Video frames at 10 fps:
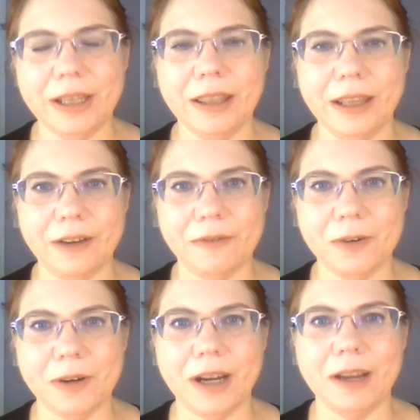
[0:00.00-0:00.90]

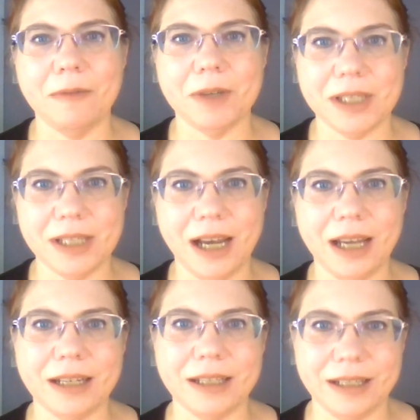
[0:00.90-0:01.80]
Therefore, it was not
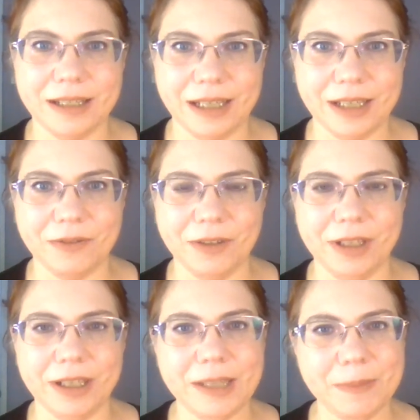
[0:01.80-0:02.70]
a successful
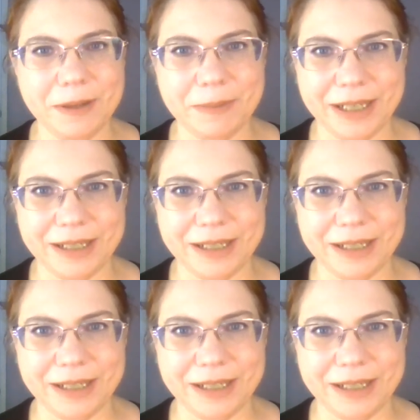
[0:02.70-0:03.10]
experiment.